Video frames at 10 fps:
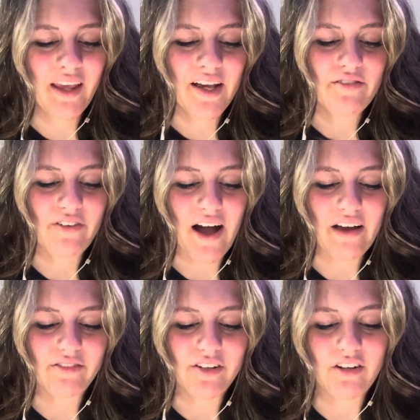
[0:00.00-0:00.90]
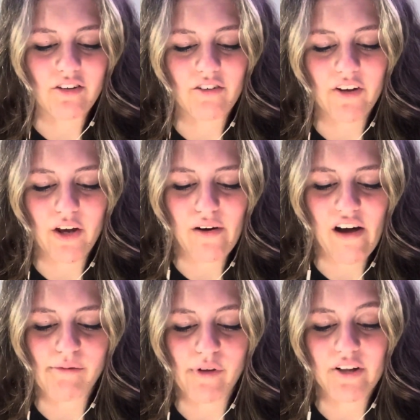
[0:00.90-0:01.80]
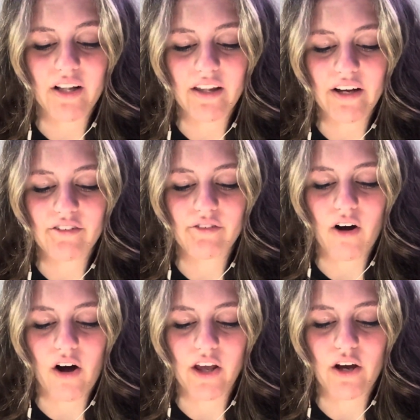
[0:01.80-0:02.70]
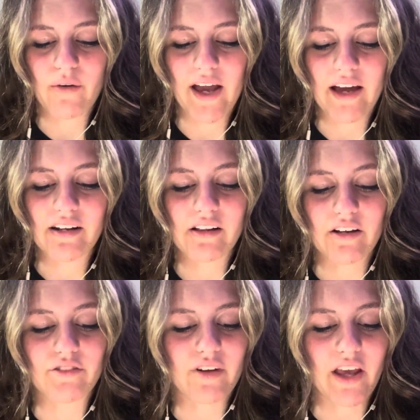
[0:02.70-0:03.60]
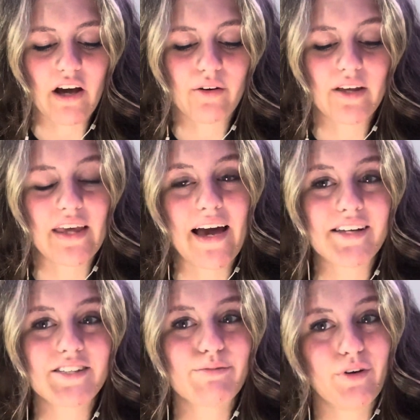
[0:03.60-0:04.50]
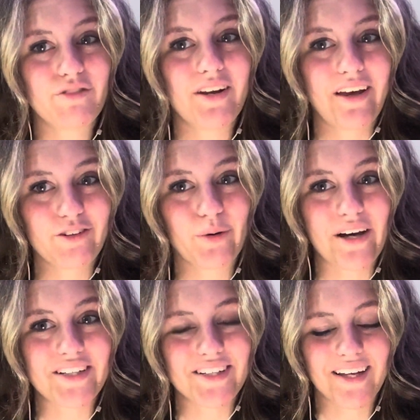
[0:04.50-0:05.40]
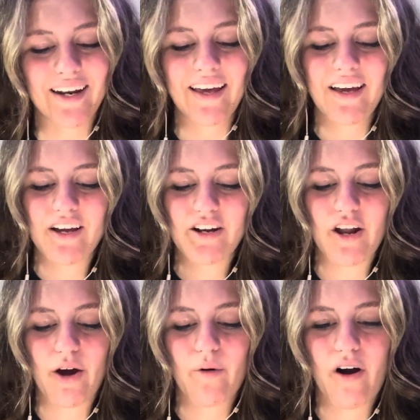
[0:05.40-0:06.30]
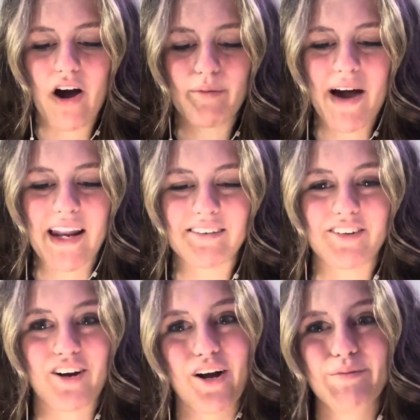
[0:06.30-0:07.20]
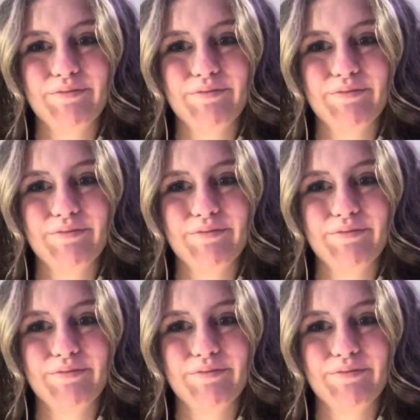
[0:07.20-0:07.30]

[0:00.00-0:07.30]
5, does your video have both clear audio and clear video? Yes, move to the next question. No, automatic 0.